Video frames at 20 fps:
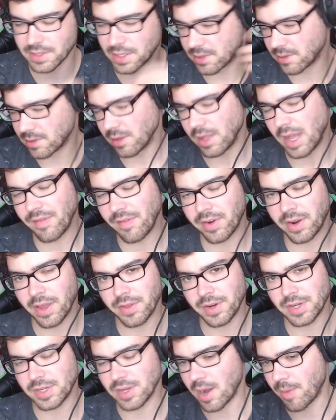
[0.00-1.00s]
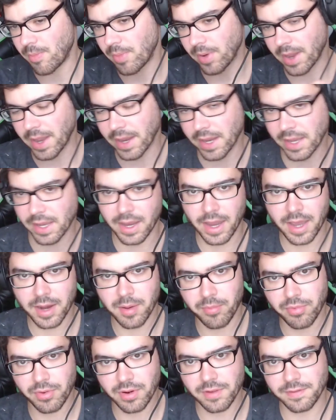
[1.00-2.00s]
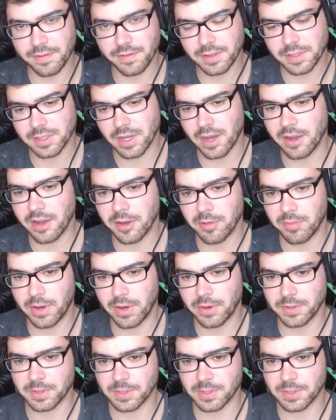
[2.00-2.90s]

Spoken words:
I still have another topic I can kind of briefly talk about.